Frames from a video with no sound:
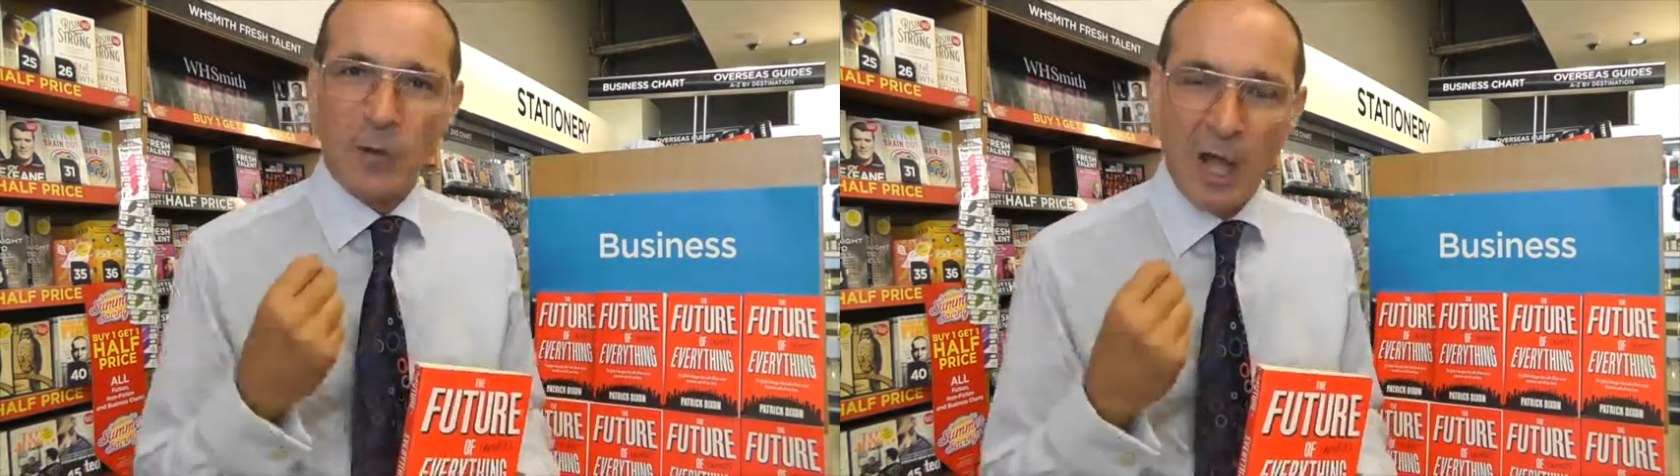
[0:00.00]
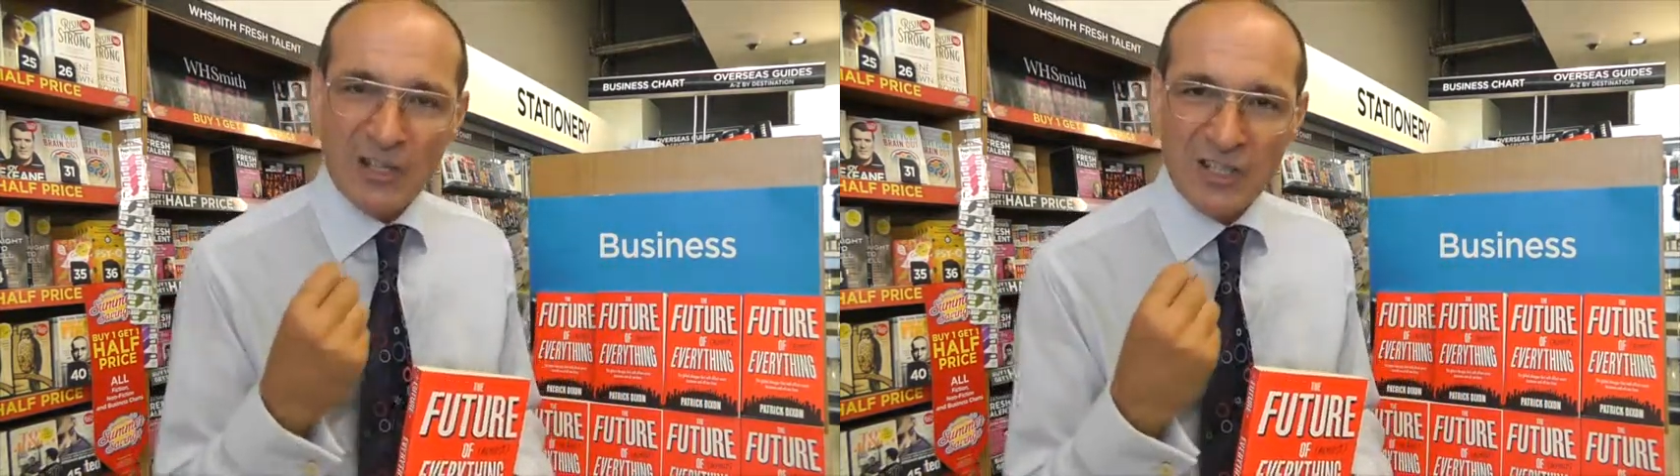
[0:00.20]
If
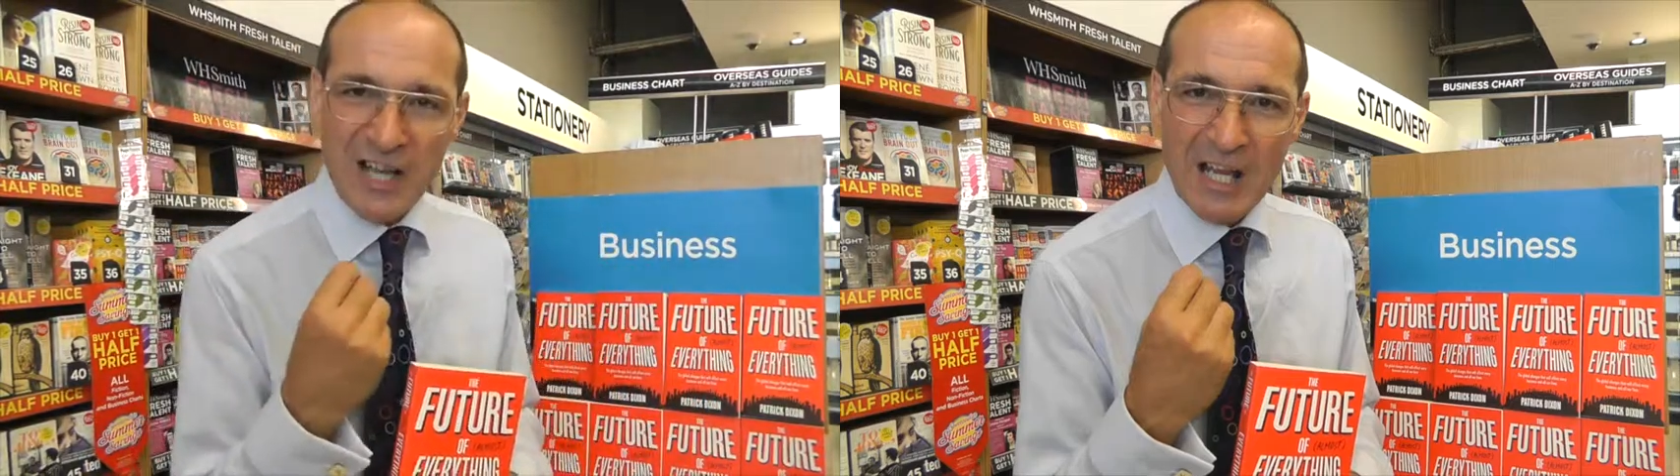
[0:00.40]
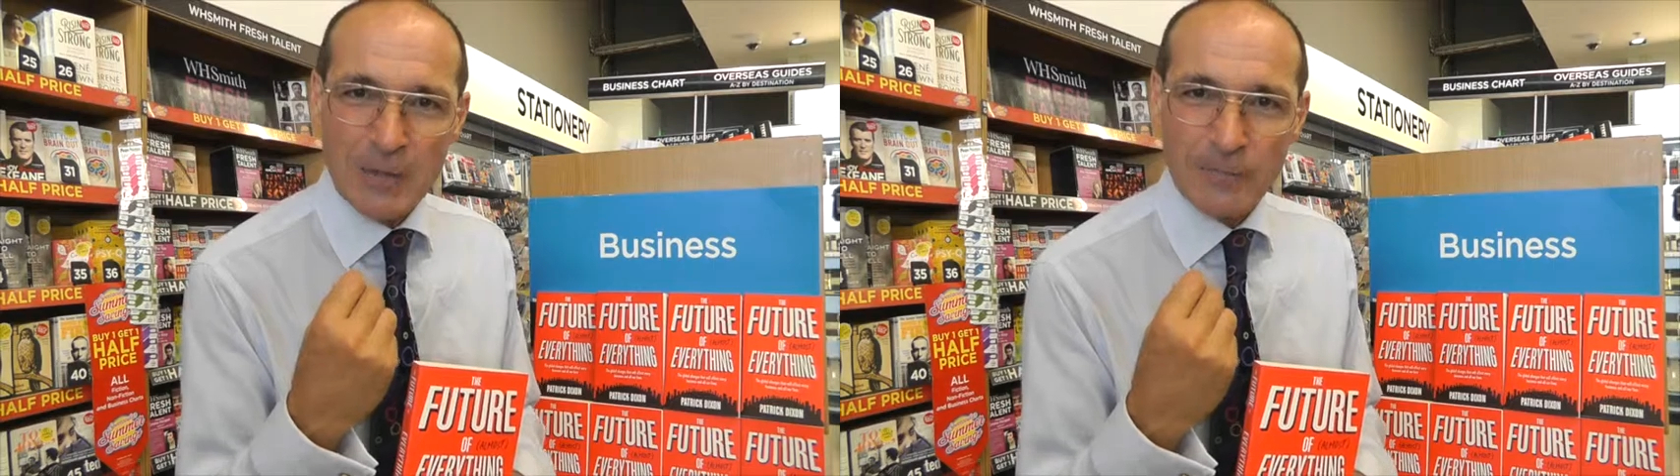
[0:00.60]
we
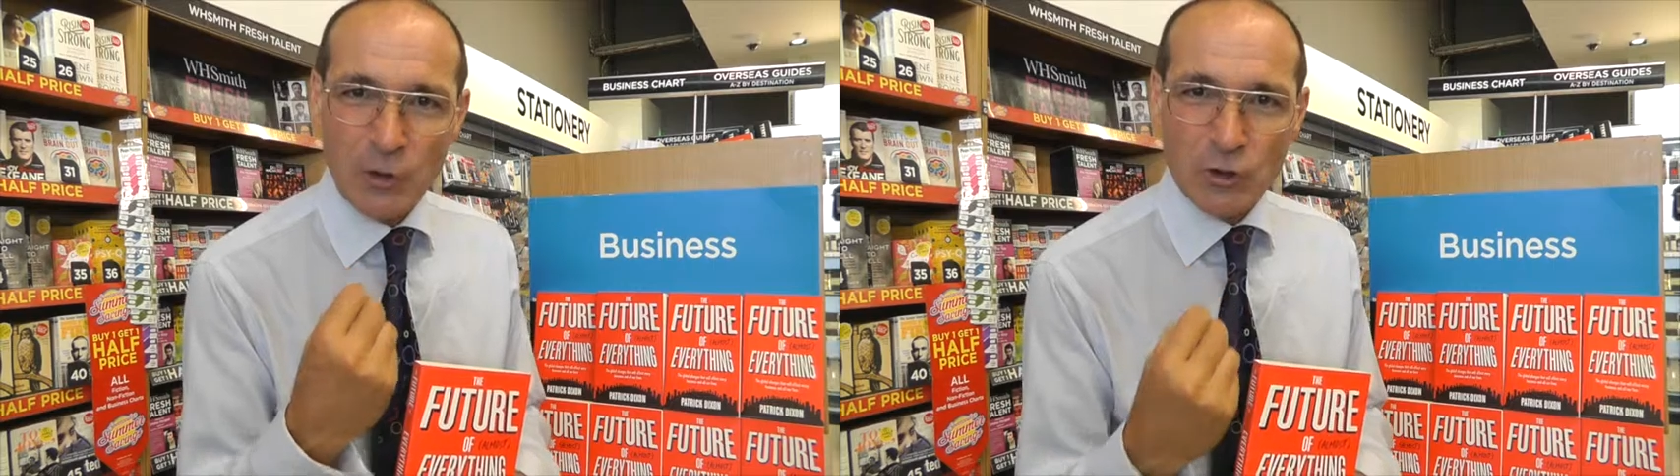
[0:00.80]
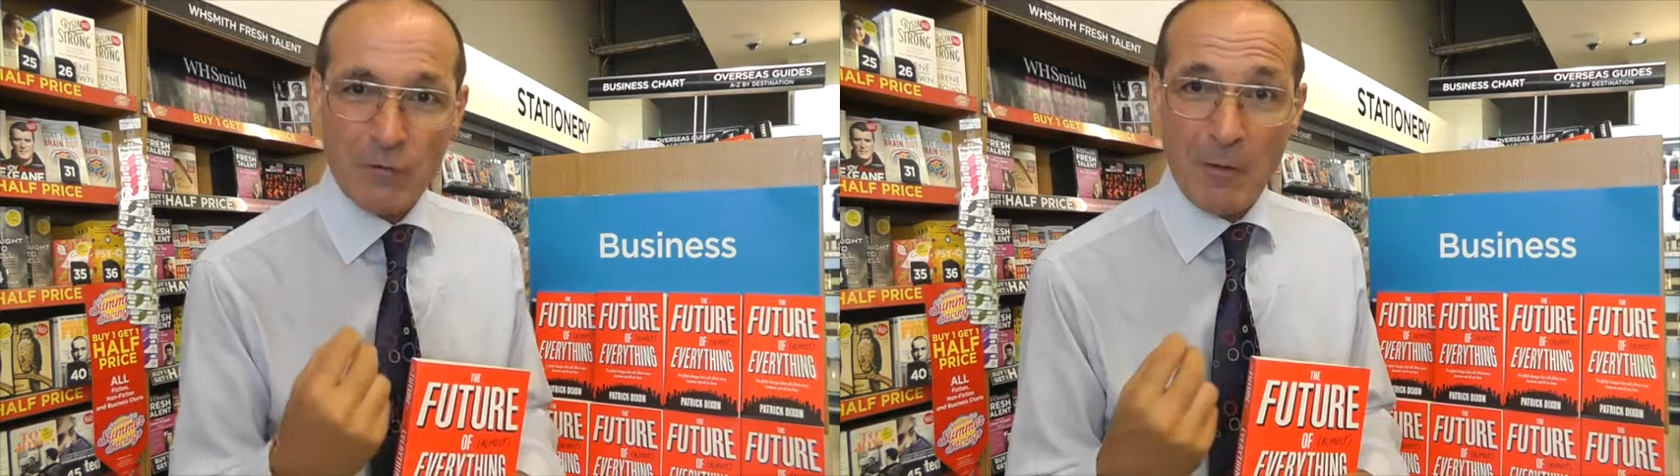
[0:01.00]
understand the
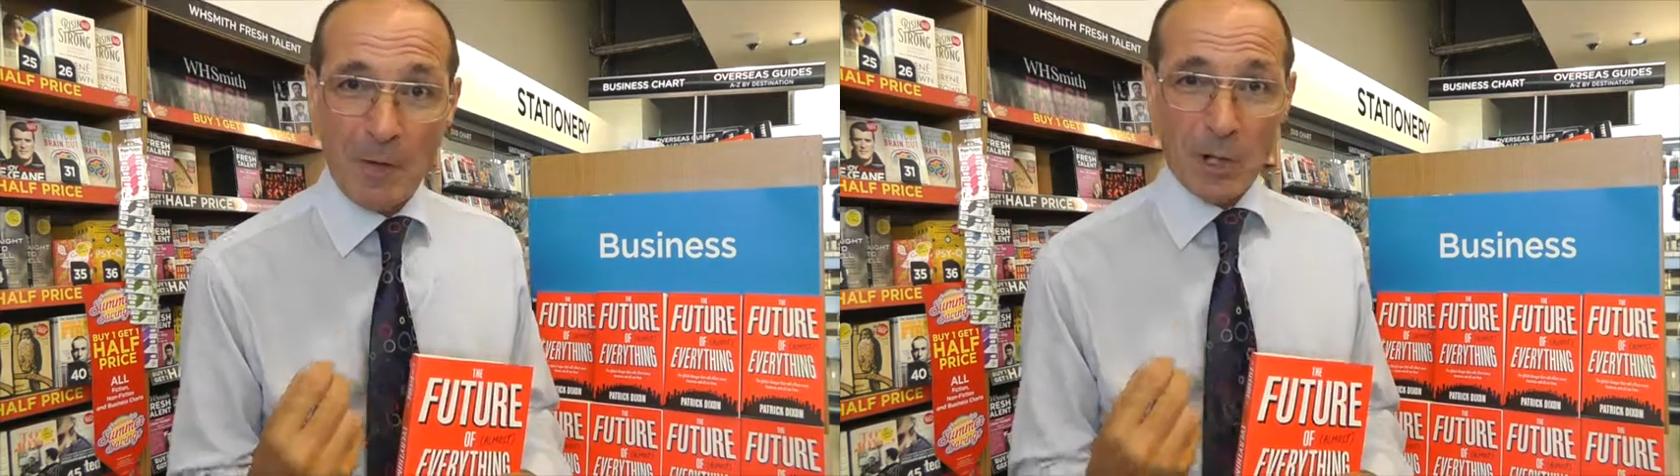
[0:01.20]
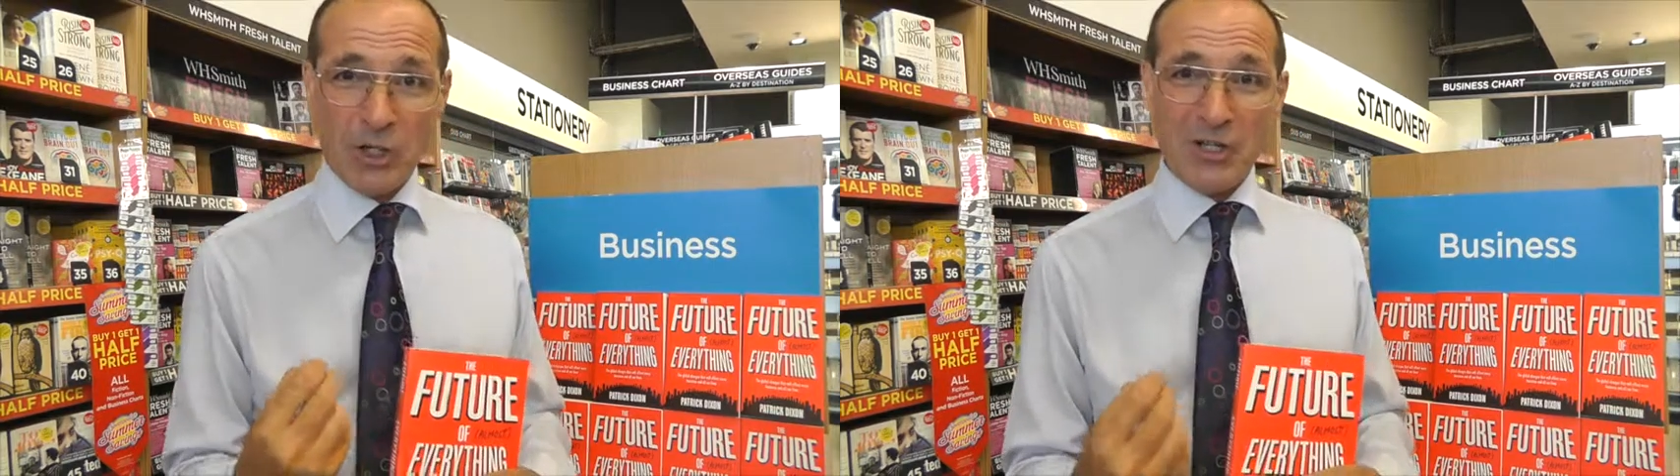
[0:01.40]
future of
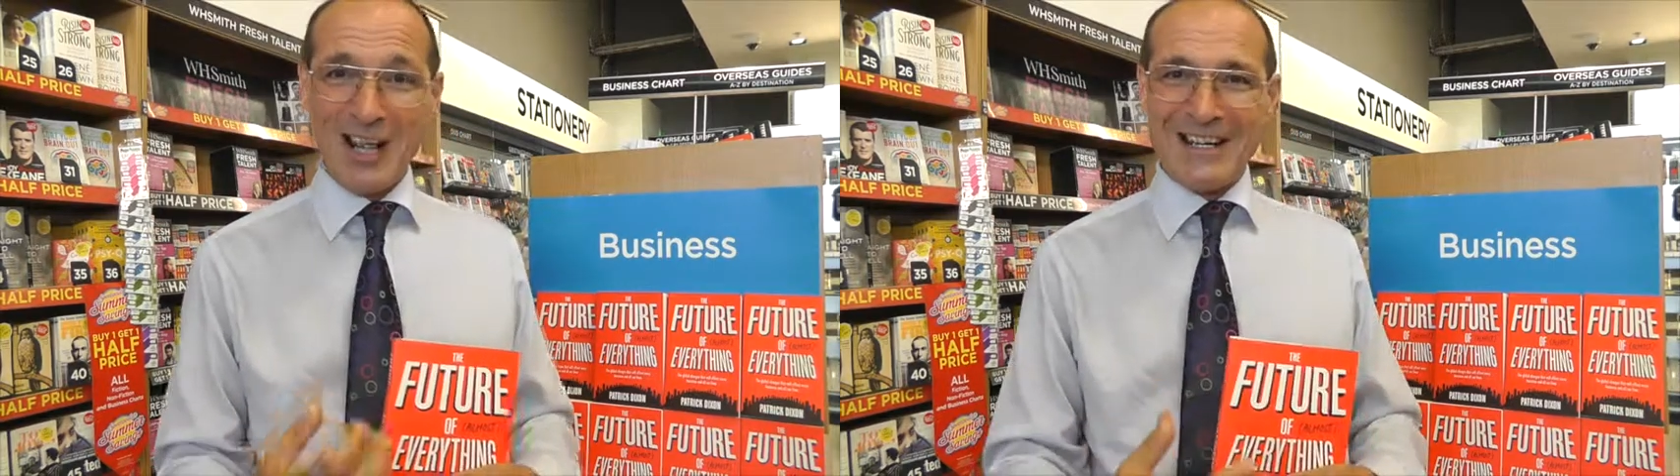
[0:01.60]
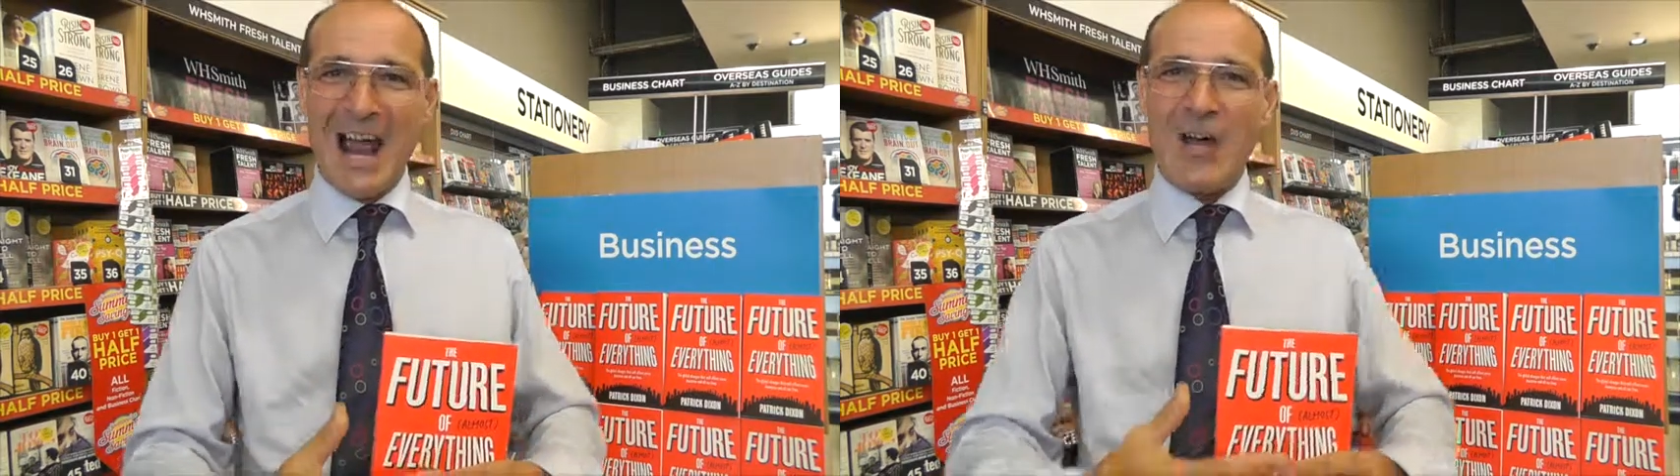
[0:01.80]
emotion
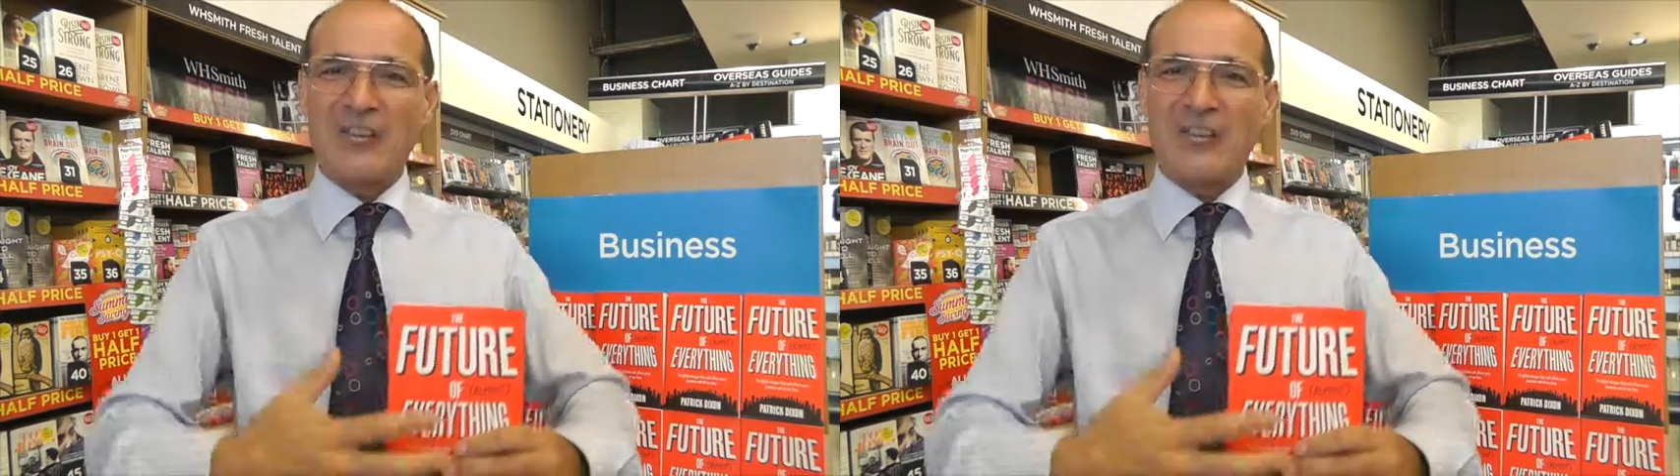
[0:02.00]
and how